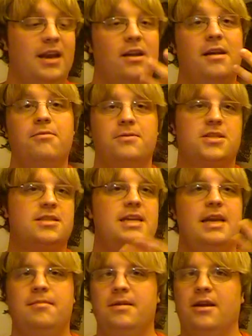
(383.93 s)
It would
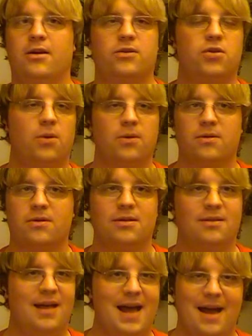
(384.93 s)
seem near a total
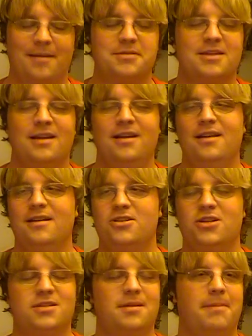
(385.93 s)
collapse
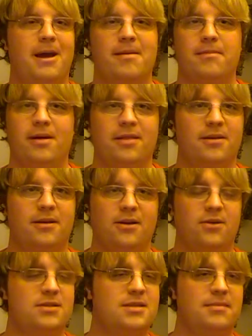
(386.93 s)
just about a month
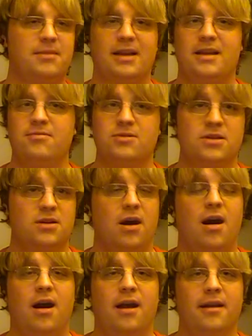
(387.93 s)
ago. It seemed like he was
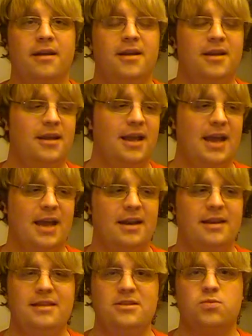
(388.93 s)
gone,
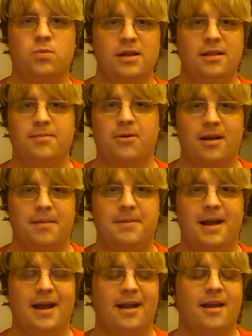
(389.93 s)
and he's really brought it
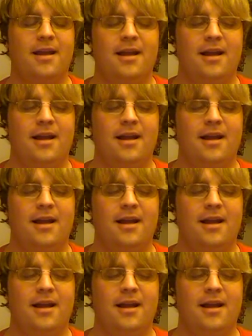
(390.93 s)
back